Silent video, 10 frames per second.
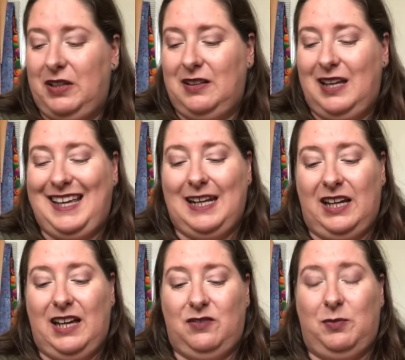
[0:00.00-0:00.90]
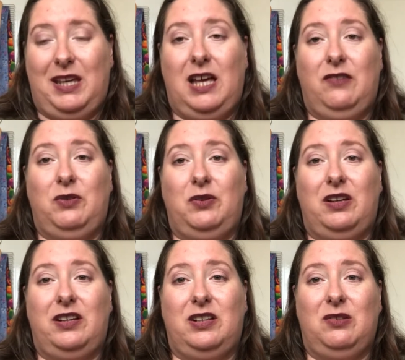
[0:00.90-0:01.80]
Again, I have to be careful that
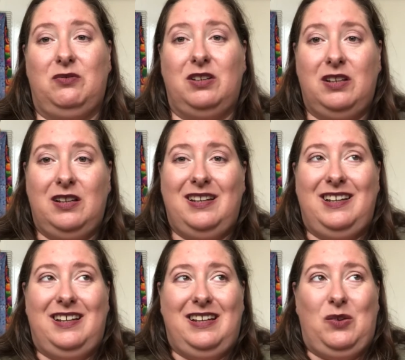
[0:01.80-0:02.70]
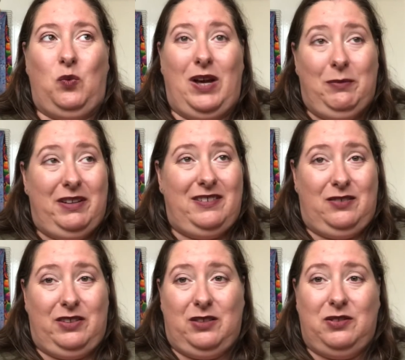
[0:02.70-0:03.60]
I don't wear
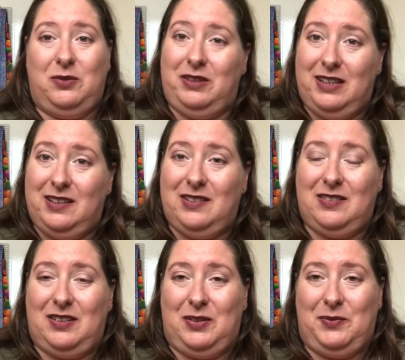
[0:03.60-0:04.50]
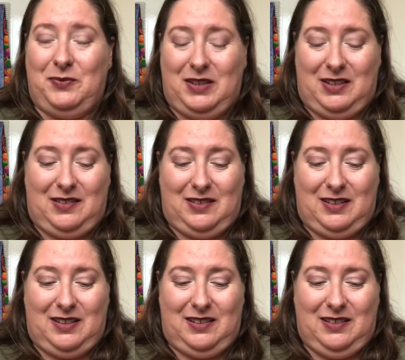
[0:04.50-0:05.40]
myself out doing this, so it's
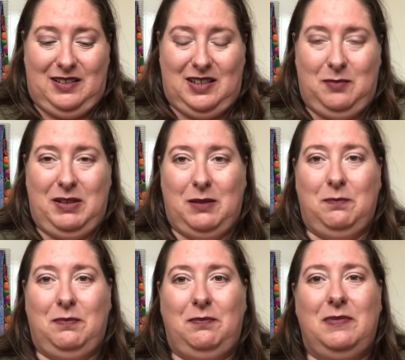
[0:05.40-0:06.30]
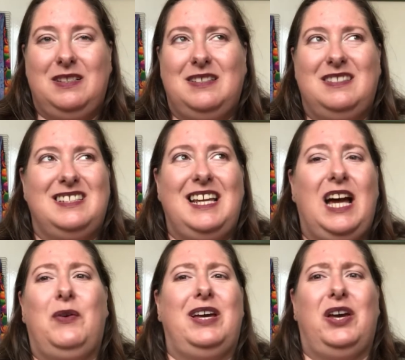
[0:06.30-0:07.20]
going to be a see
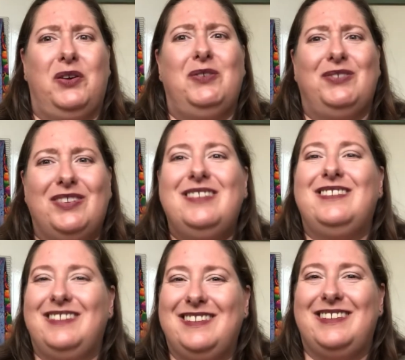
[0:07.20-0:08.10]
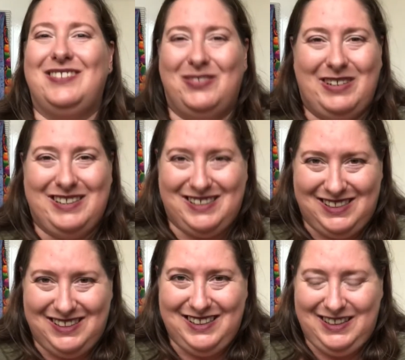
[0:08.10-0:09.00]
how it goes
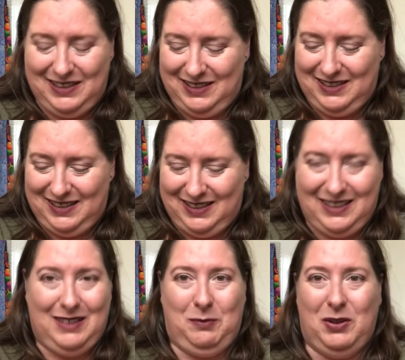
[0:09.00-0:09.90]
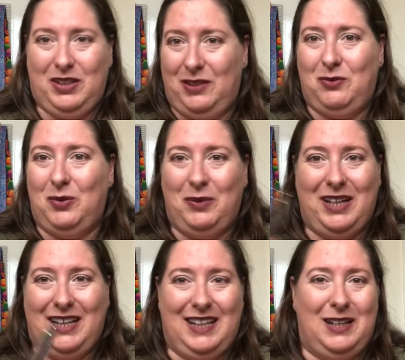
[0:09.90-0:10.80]
situation. And I'm looking the wrong way
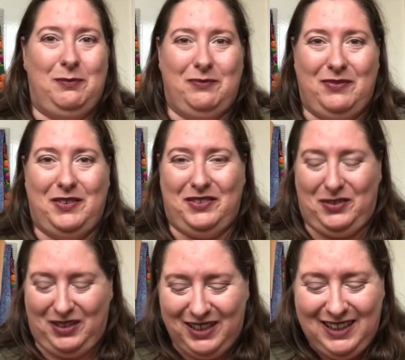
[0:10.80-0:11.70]
again, I'm very sorry.